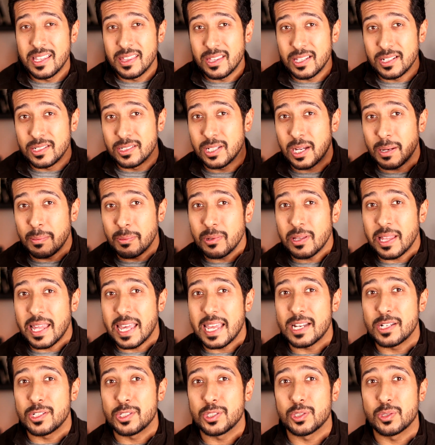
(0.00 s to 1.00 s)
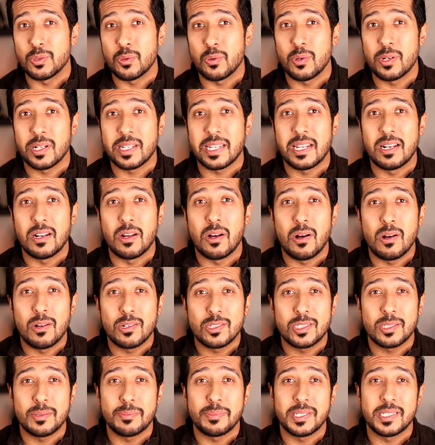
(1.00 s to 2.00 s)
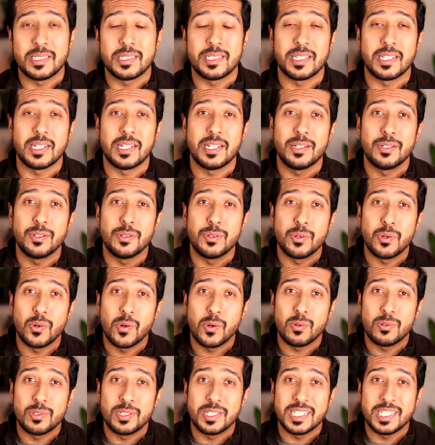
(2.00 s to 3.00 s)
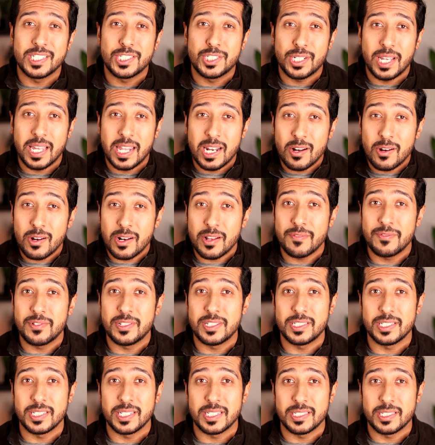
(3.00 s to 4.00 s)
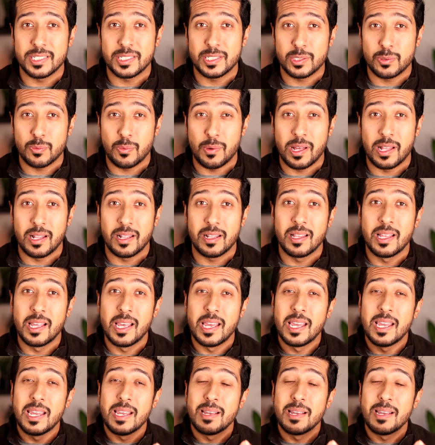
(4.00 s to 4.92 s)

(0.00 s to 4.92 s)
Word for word: The double edged sword can also be seen in neurodegenerative diseases as well,